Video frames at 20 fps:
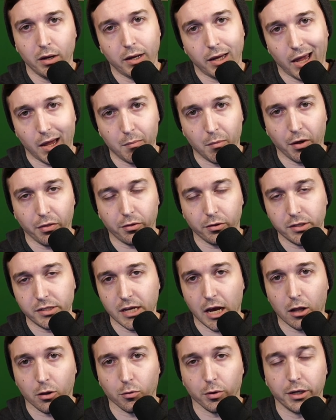a monthly
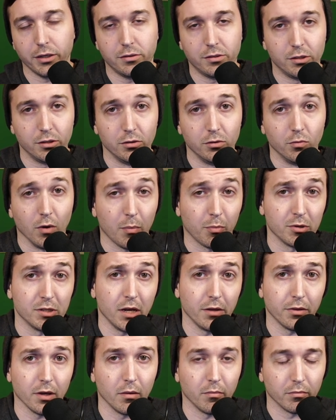salary to represent
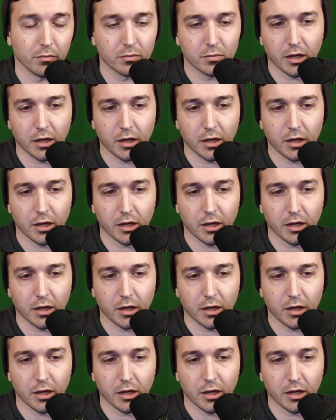them.